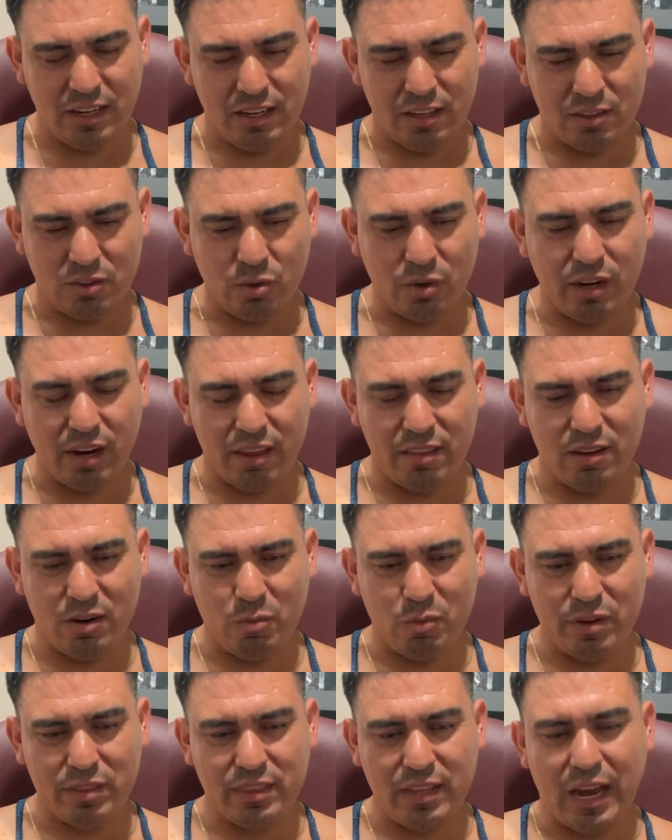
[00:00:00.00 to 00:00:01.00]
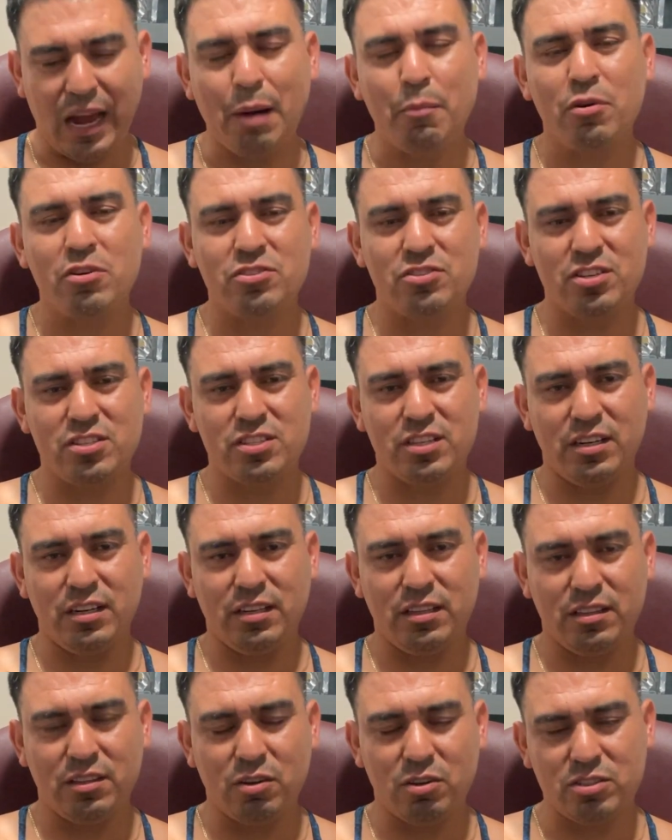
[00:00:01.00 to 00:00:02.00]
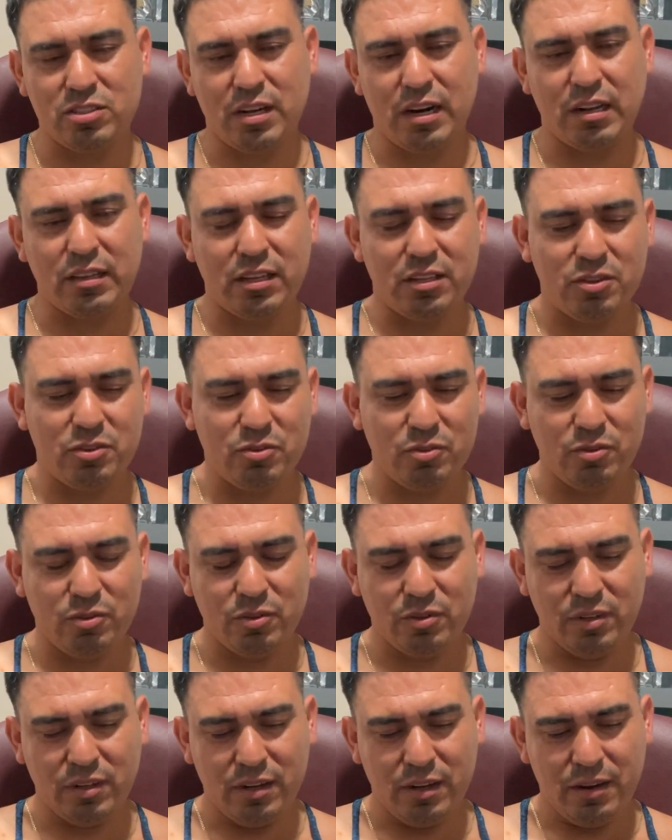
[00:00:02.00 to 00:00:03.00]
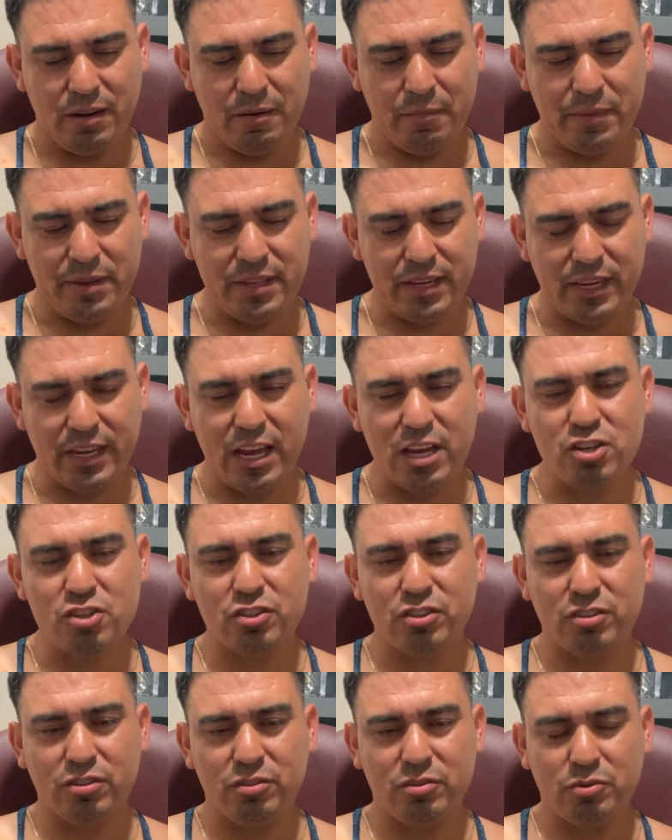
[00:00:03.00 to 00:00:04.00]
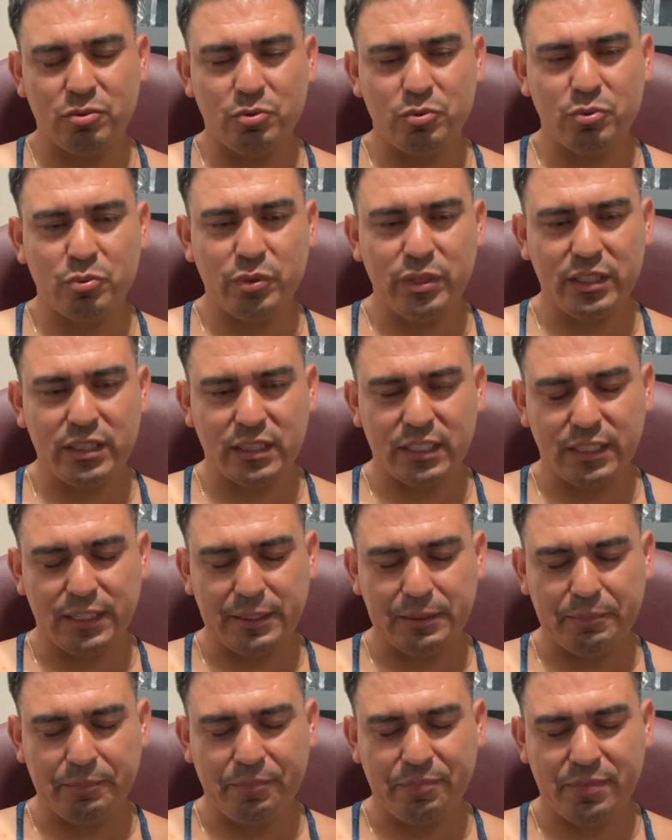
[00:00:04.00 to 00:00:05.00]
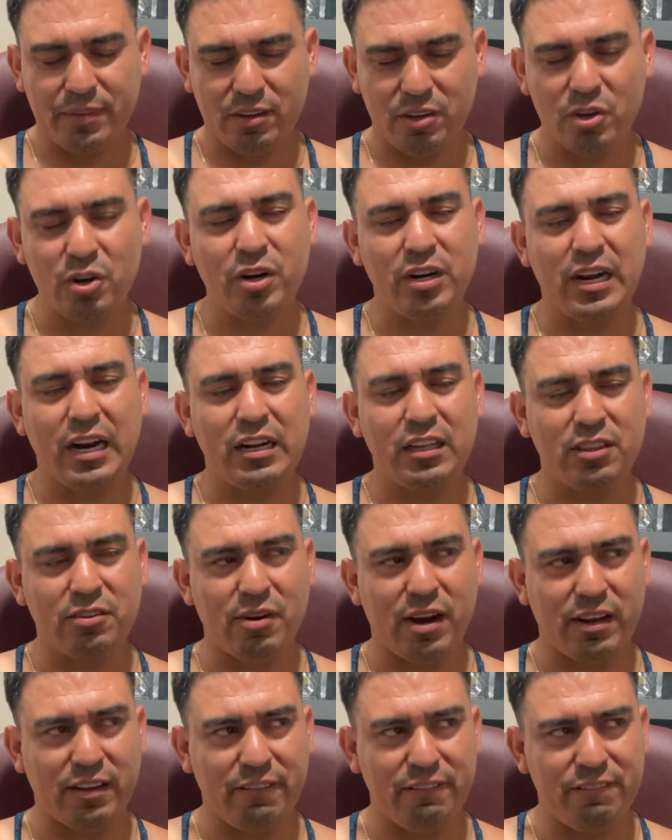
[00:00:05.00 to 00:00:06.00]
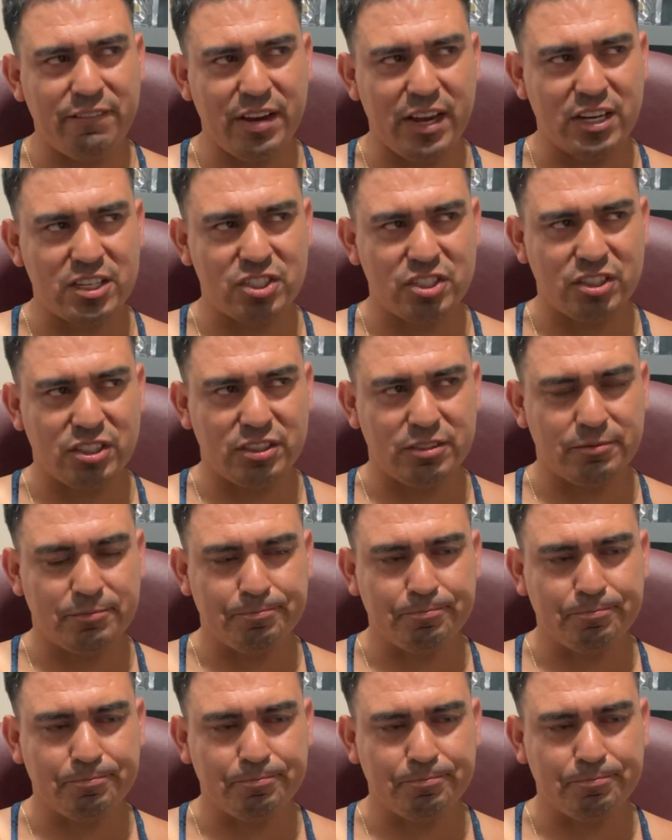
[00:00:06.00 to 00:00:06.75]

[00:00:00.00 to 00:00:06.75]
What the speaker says: together with the amoxicillin. Those are the two medications to treat urinary tract infection.